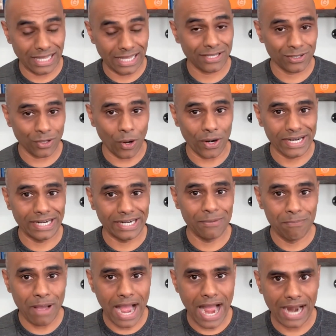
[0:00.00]
that's already
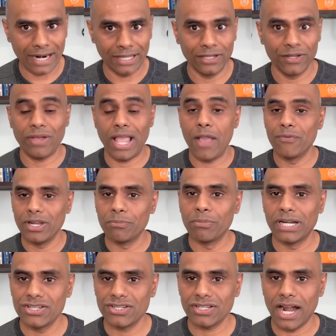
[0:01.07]
bad, and if
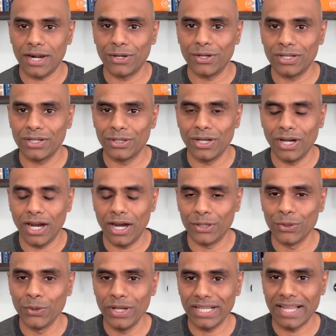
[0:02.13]
everybody start
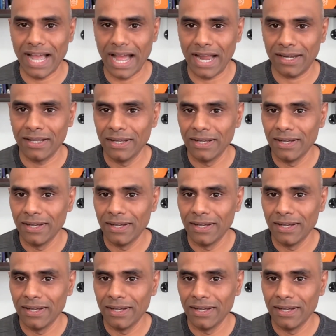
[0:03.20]
doing that,